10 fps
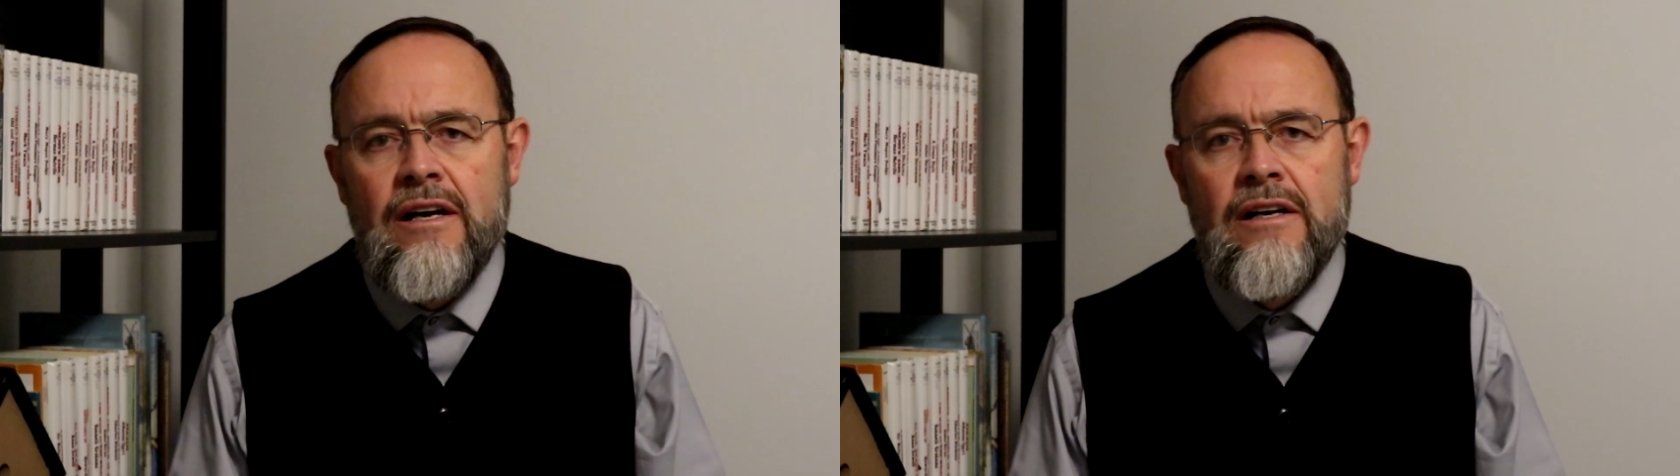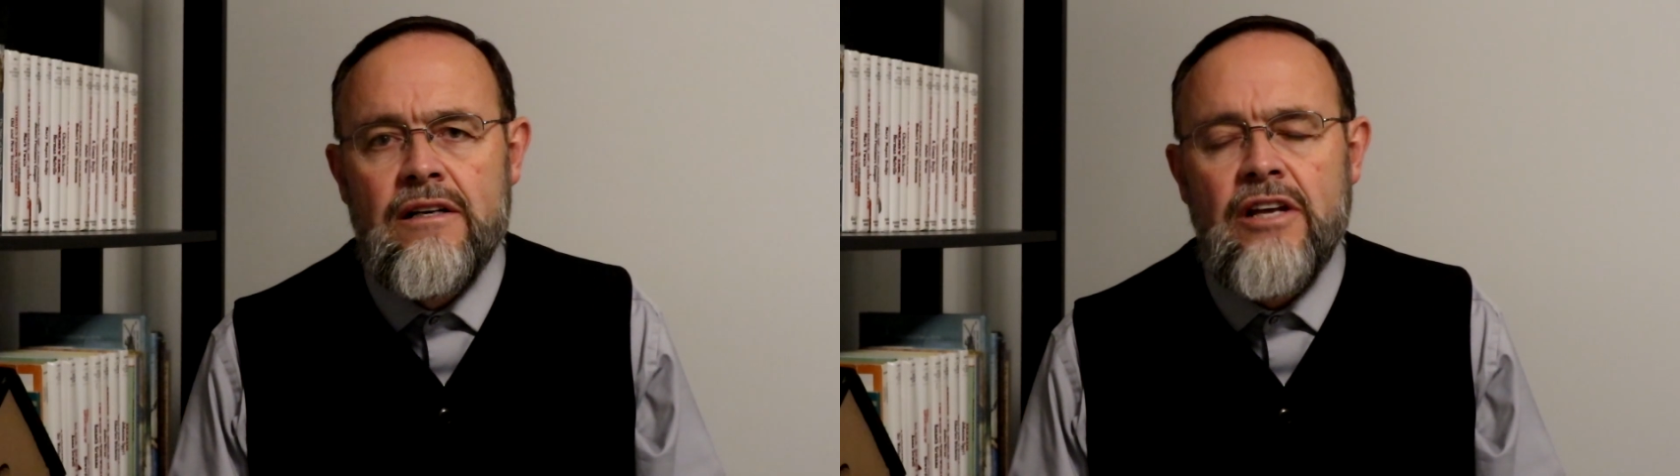
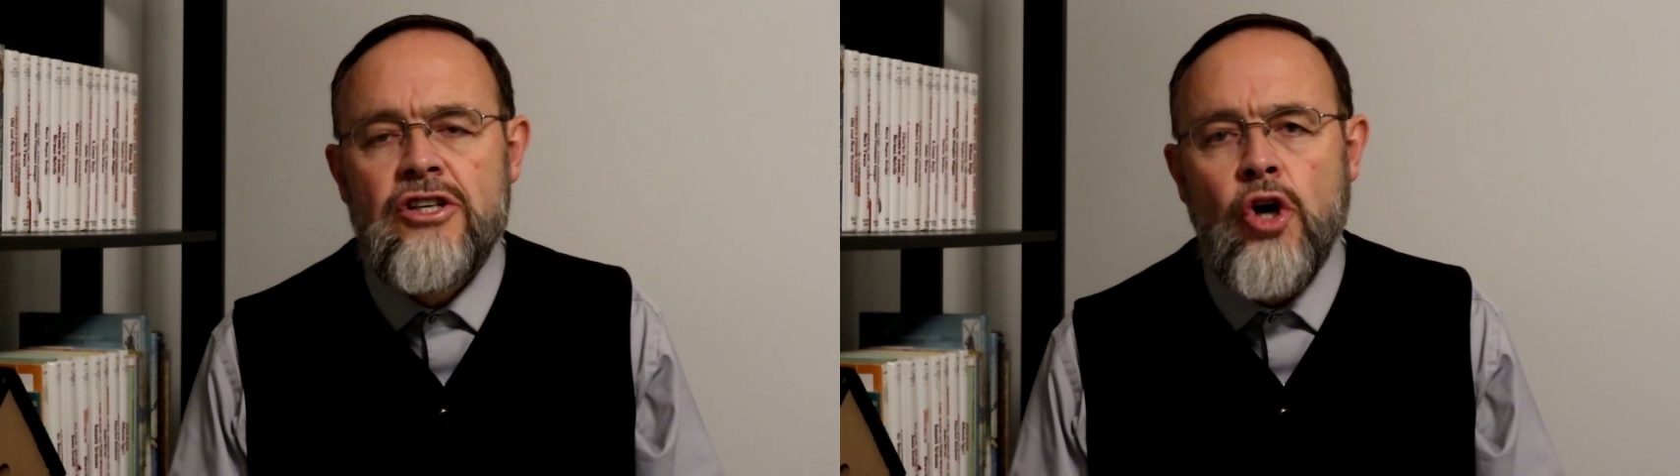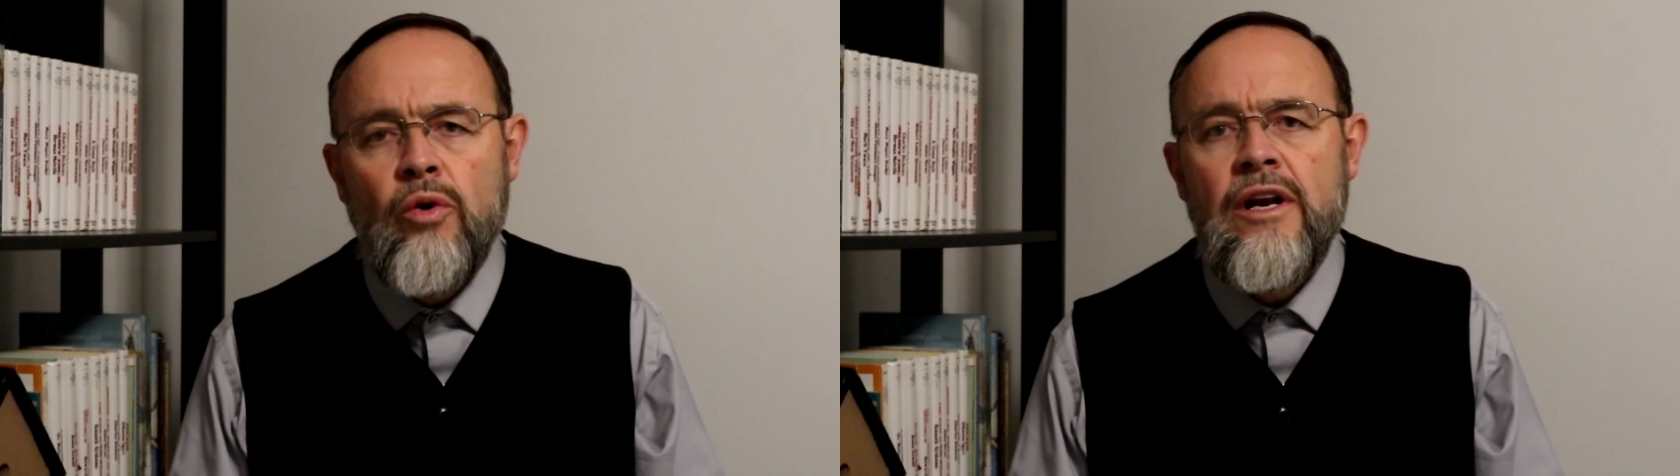They
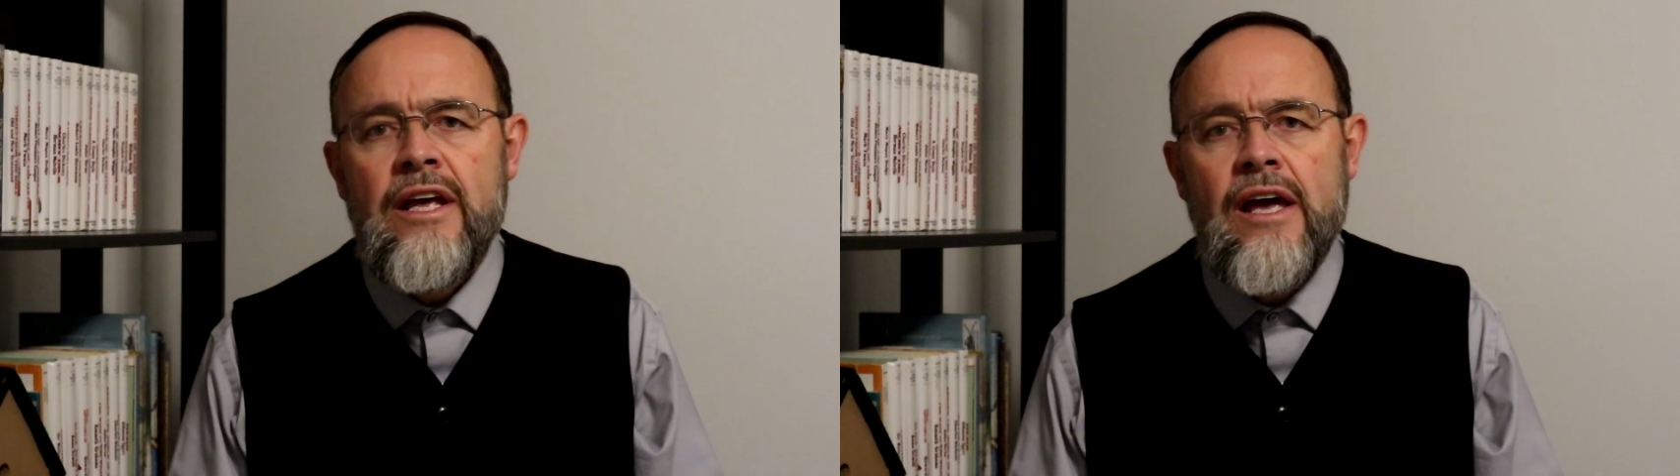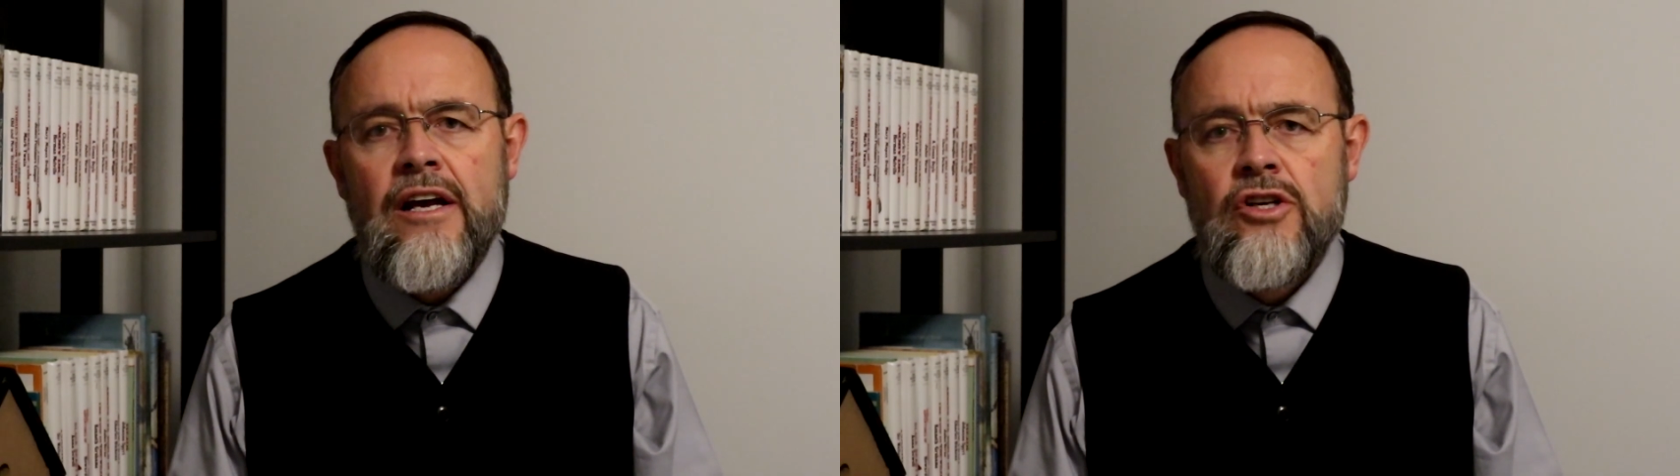
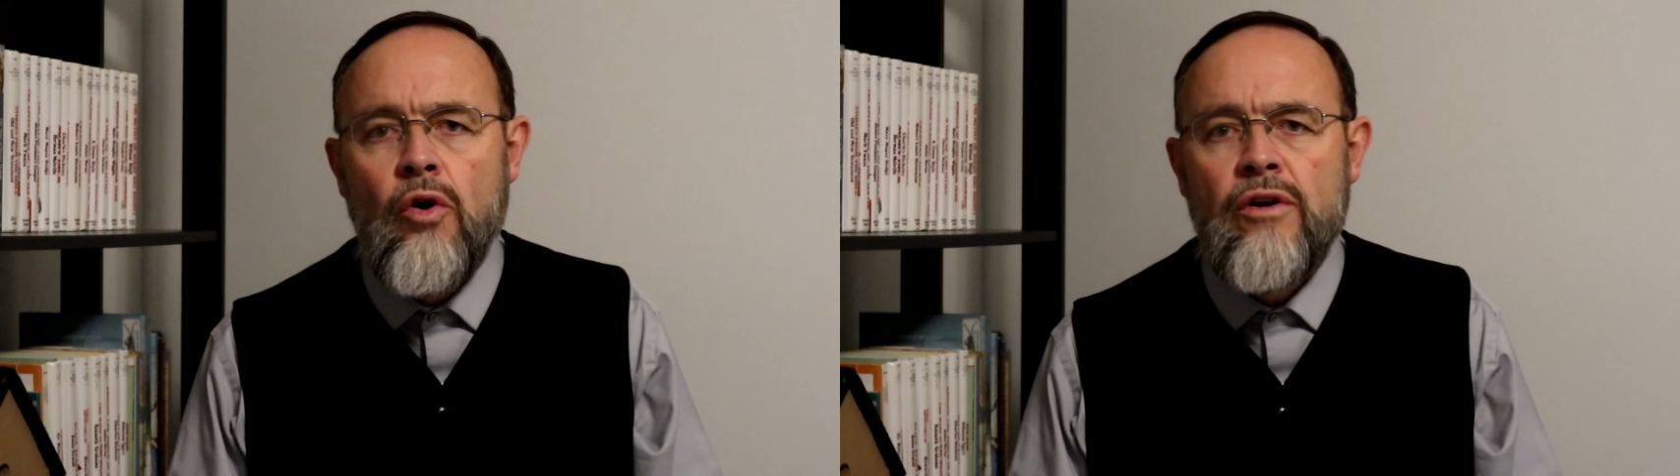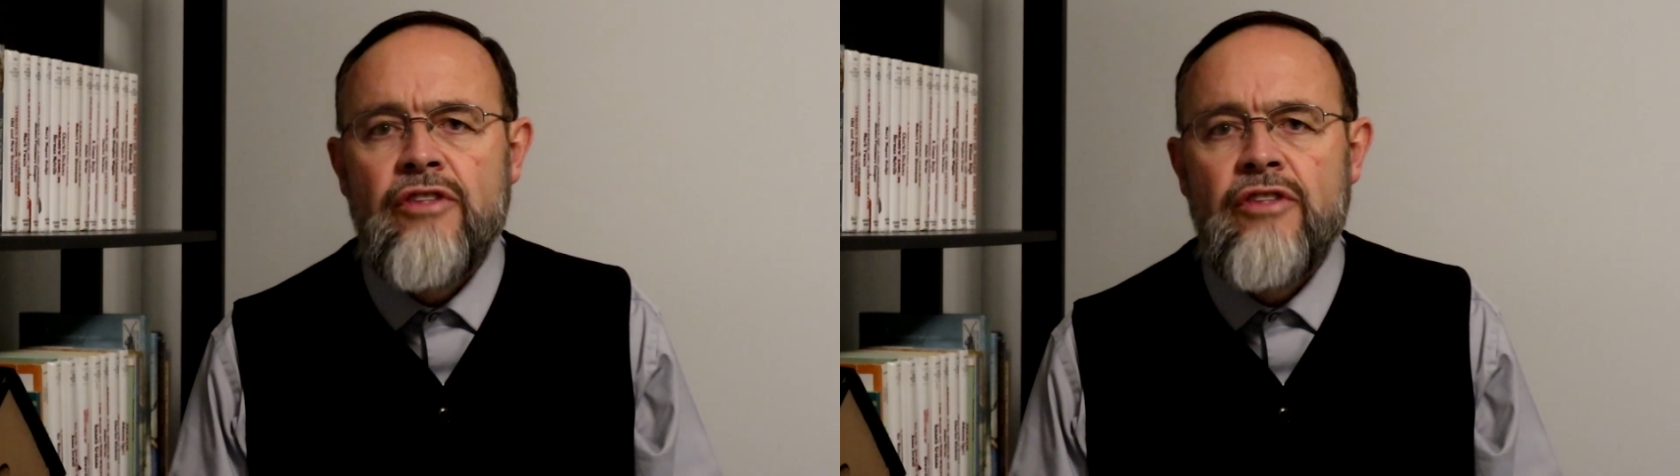totally ignored